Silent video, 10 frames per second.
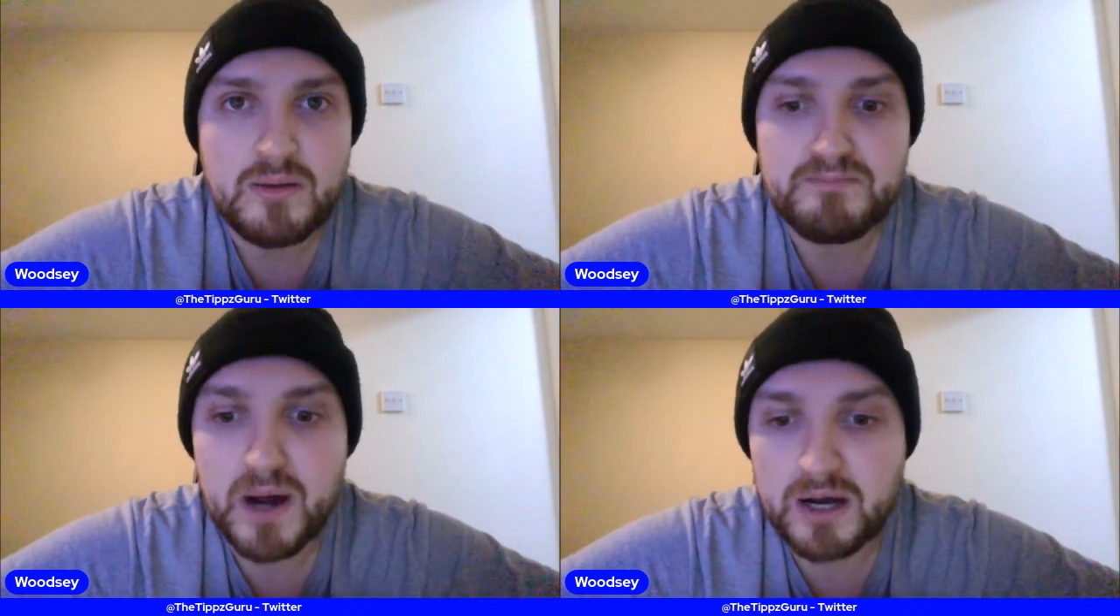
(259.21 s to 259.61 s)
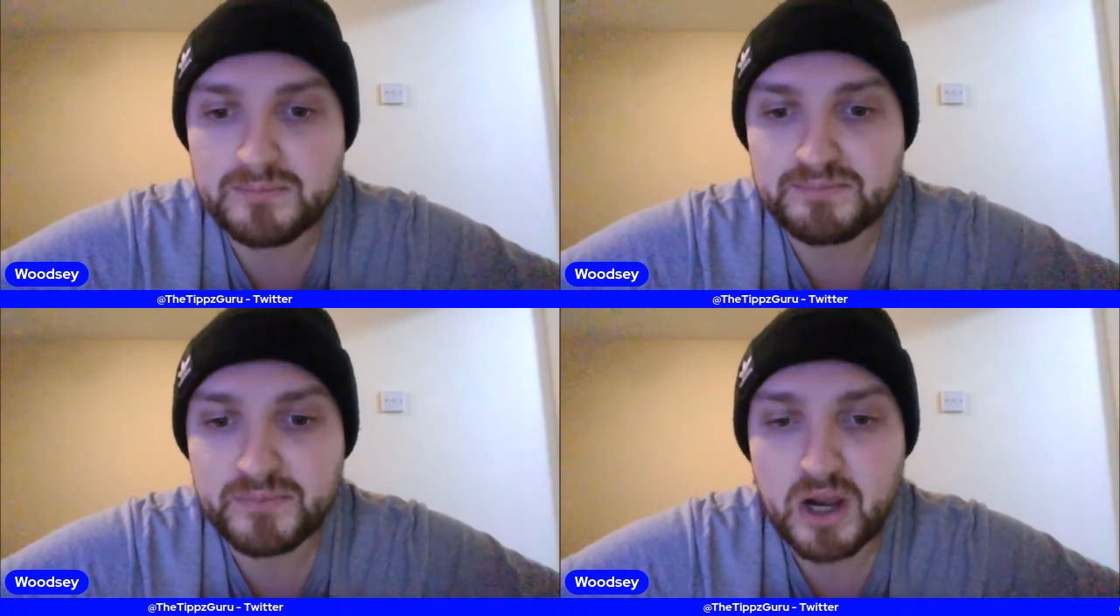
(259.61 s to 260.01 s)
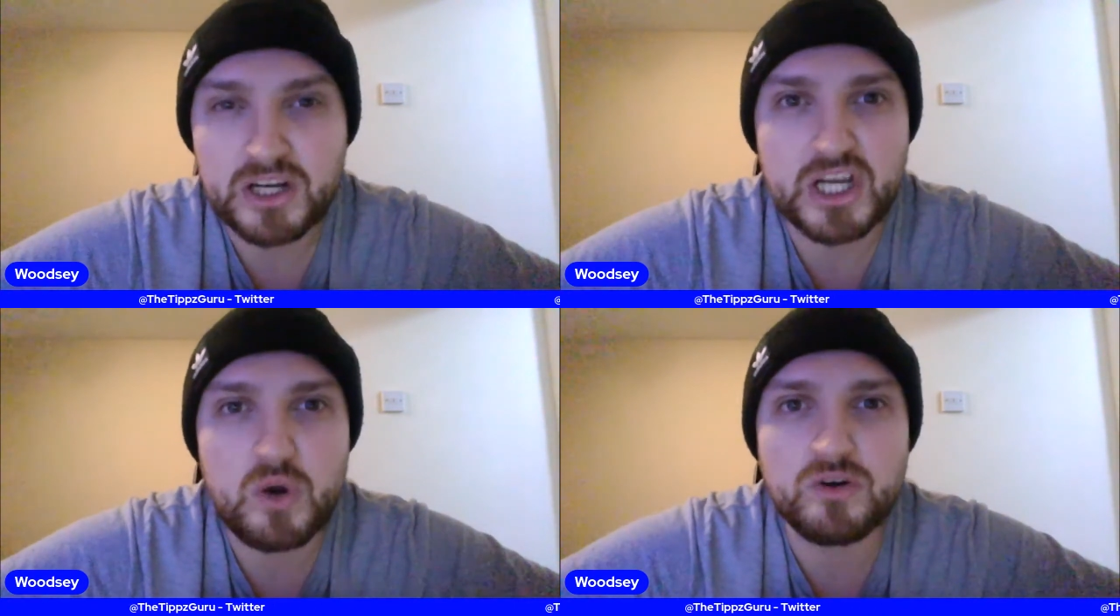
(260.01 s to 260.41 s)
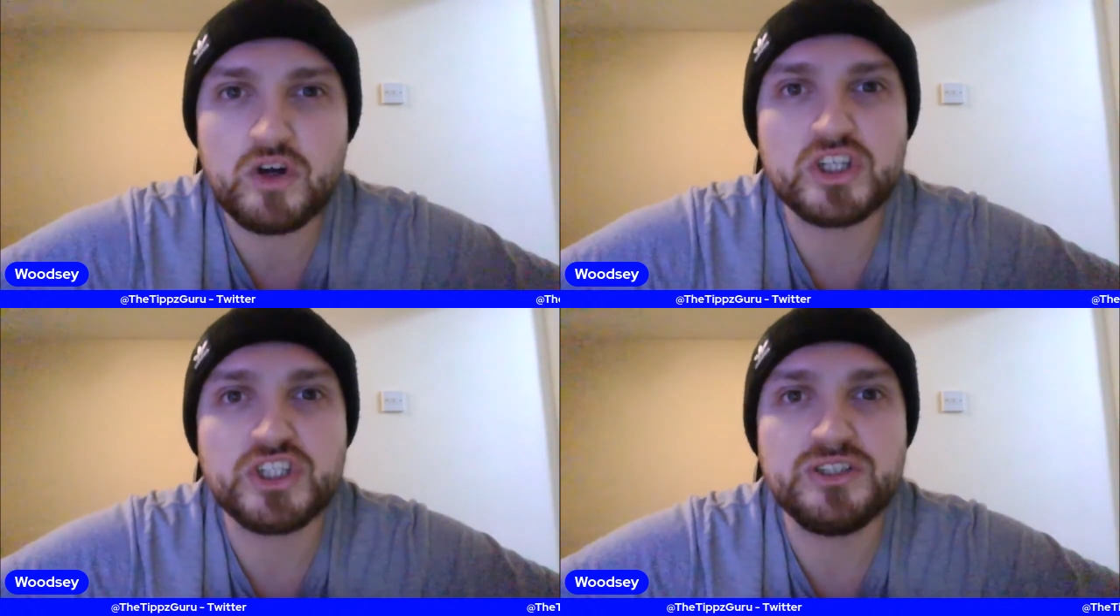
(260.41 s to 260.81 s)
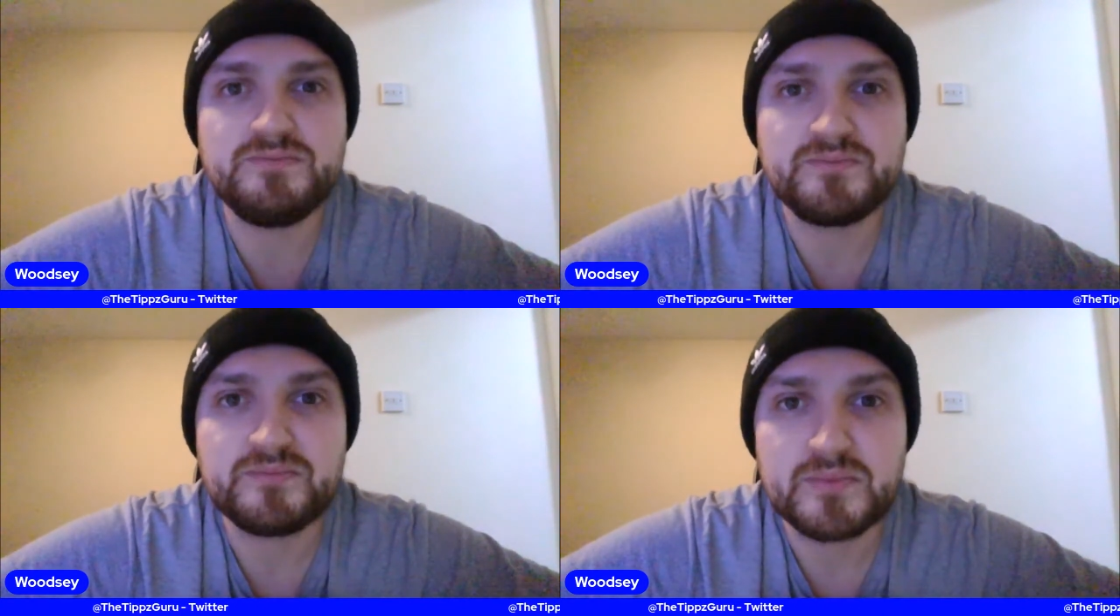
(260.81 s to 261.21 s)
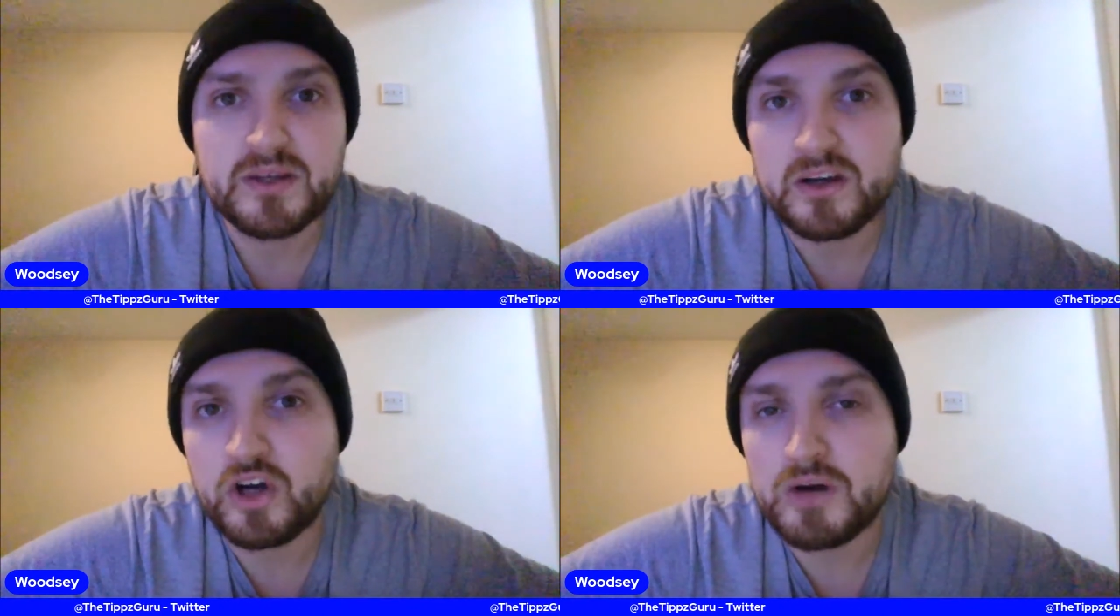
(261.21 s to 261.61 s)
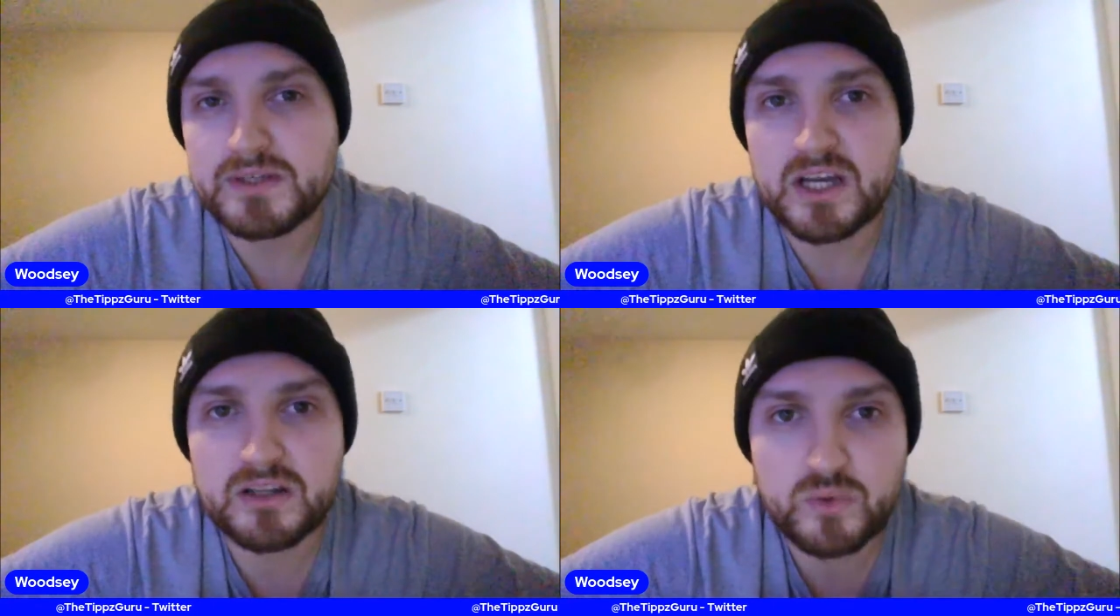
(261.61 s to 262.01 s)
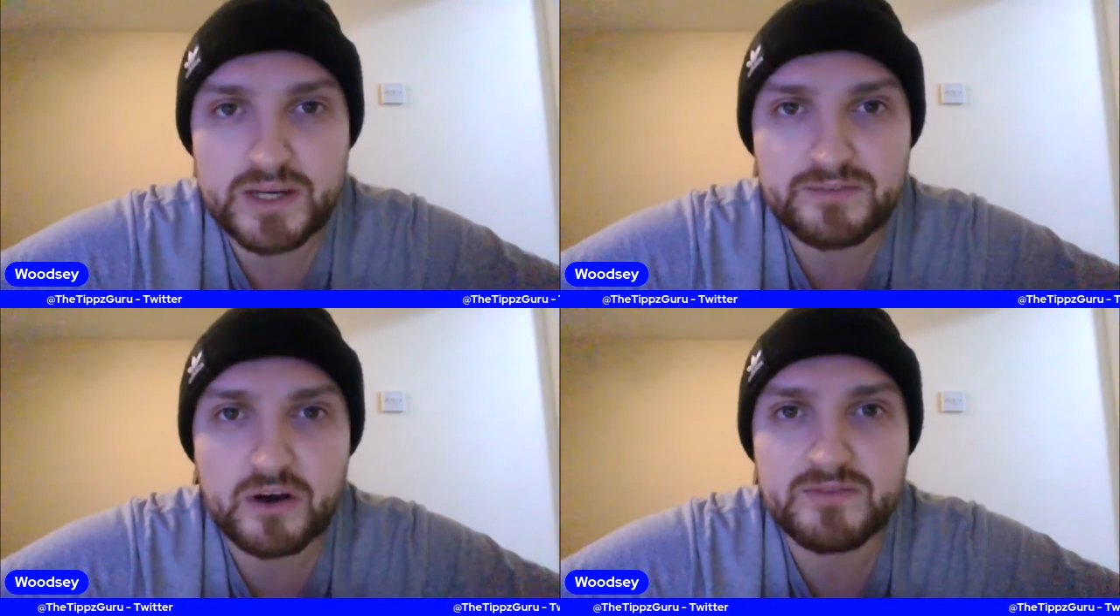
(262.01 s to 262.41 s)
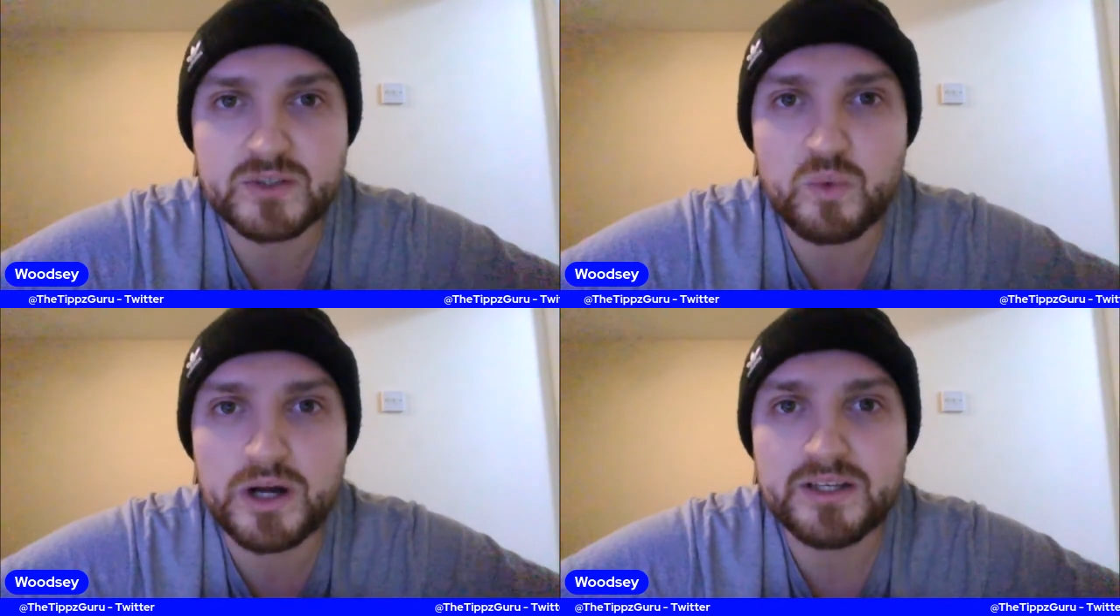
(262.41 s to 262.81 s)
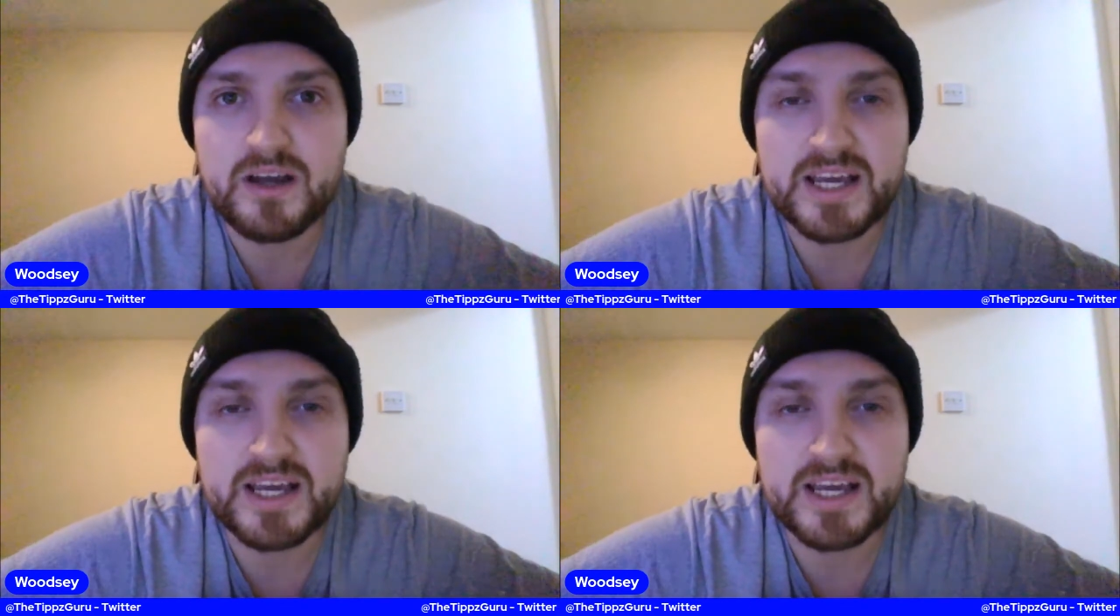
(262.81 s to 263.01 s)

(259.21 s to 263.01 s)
But I'm going to go with Goshen. Got him at 25-1.